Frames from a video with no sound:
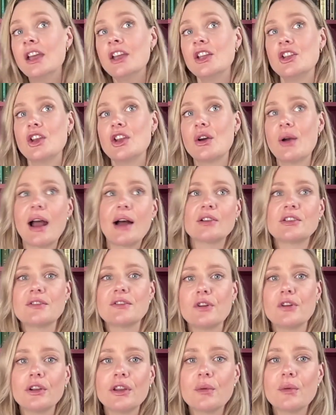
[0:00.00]
you know, how
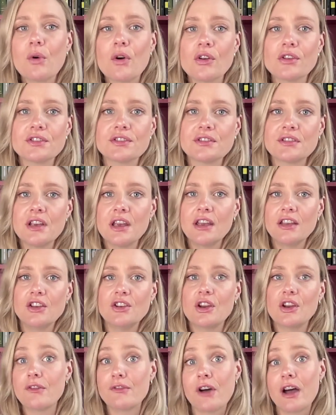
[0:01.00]
difficult it was,
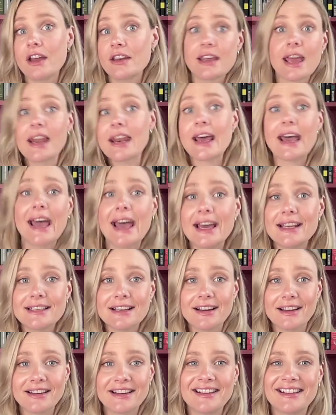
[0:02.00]
you know, for her to get her hair done.